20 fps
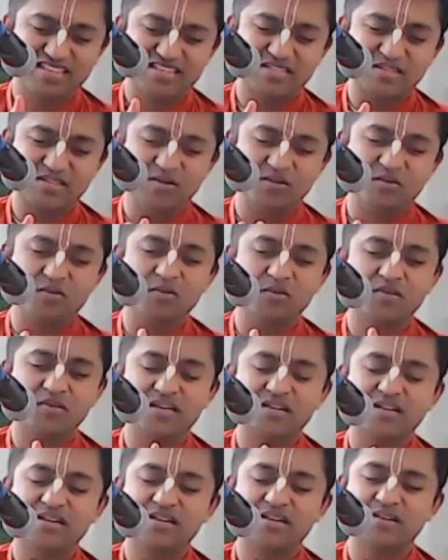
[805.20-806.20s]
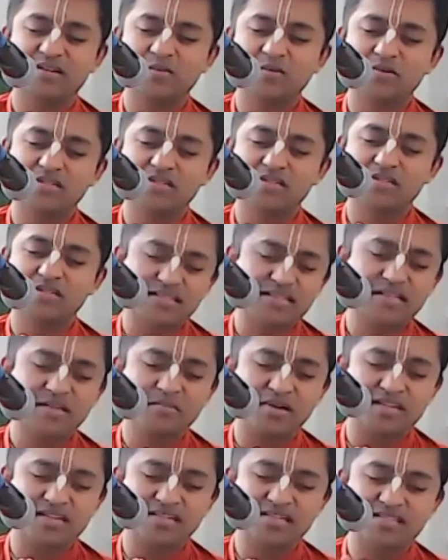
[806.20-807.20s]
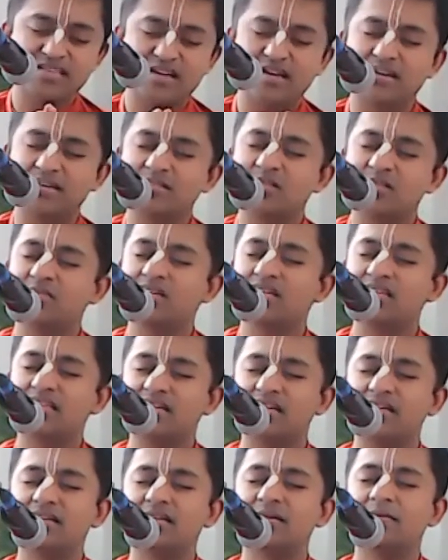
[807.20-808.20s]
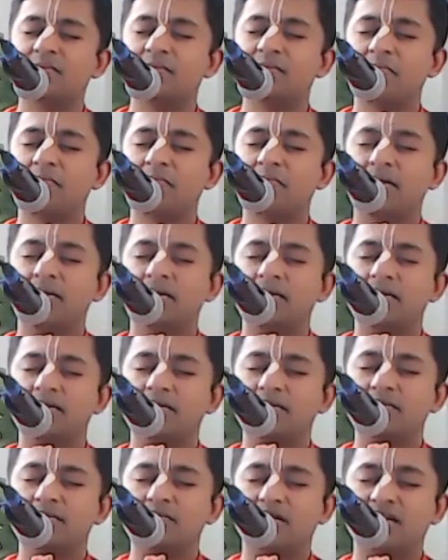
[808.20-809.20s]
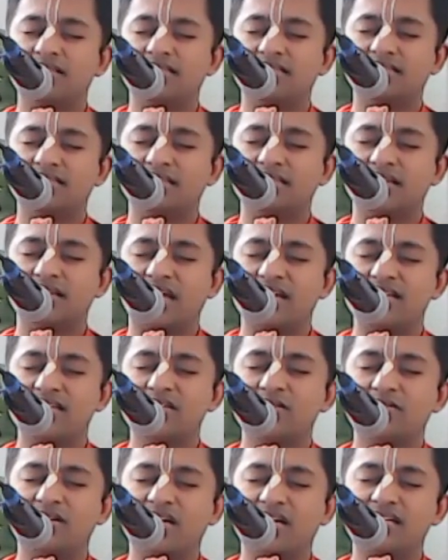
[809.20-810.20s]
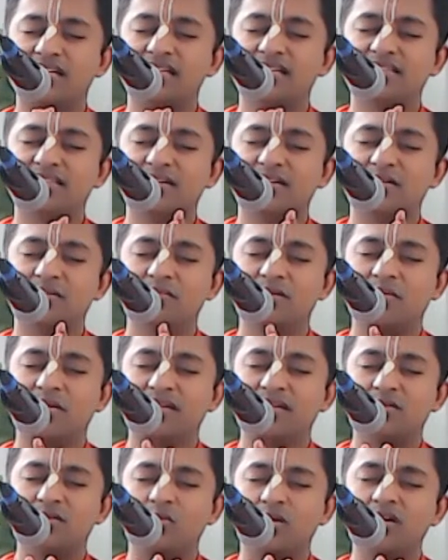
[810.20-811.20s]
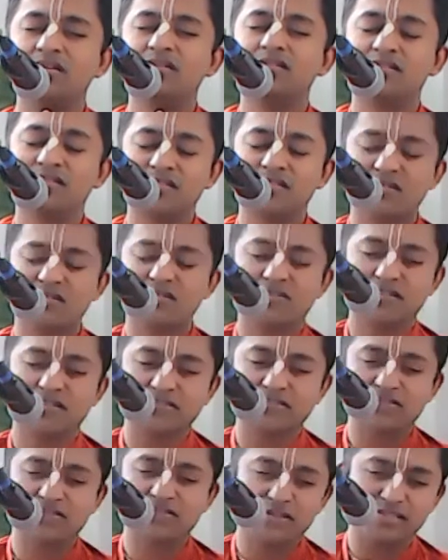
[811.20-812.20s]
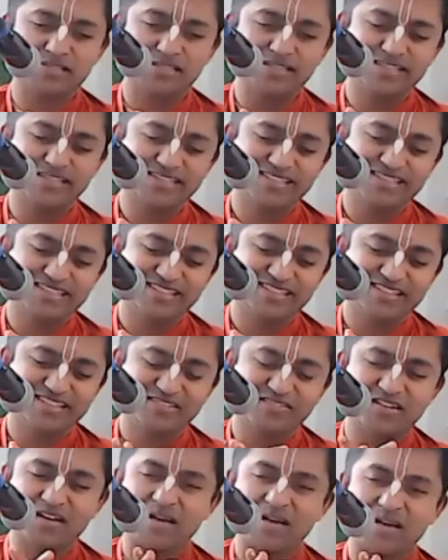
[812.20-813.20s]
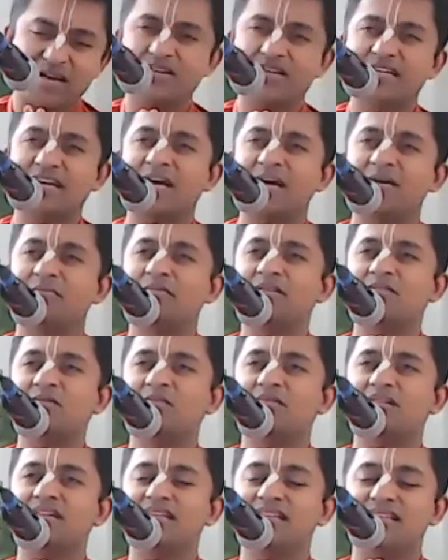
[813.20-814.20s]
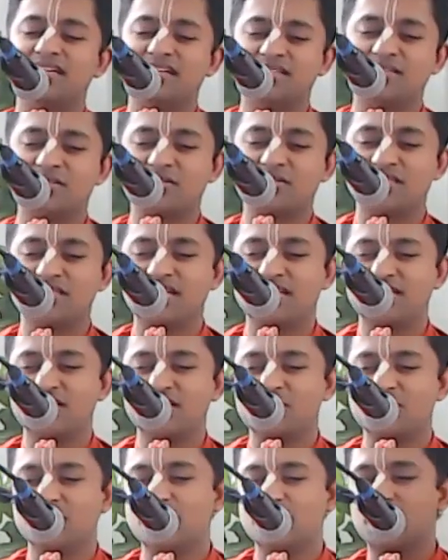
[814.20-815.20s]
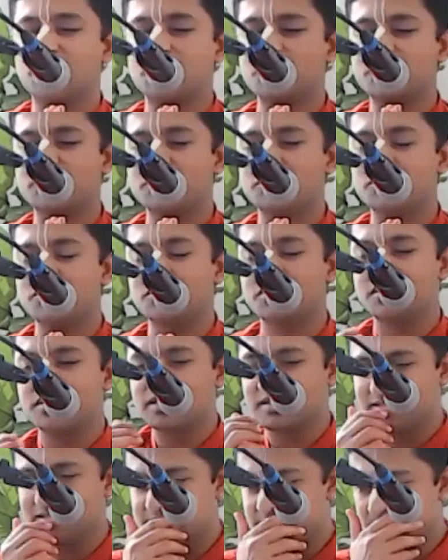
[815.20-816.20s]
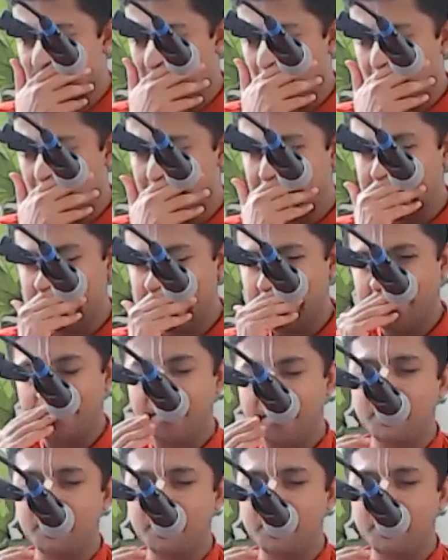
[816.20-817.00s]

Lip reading: So it was certainly my desire to be there. But as you rightly termed, by the wonders of technology, I'm very happy to be associated with all of you this morning.